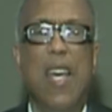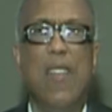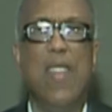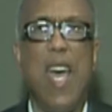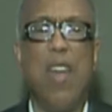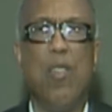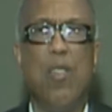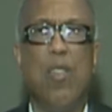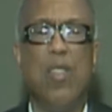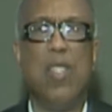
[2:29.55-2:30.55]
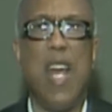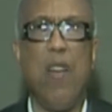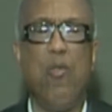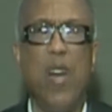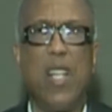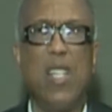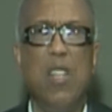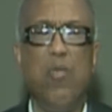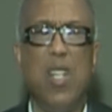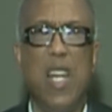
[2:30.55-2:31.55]
that
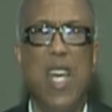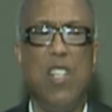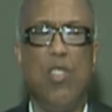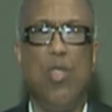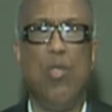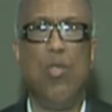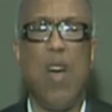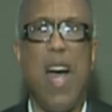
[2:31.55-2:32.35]
directly relate to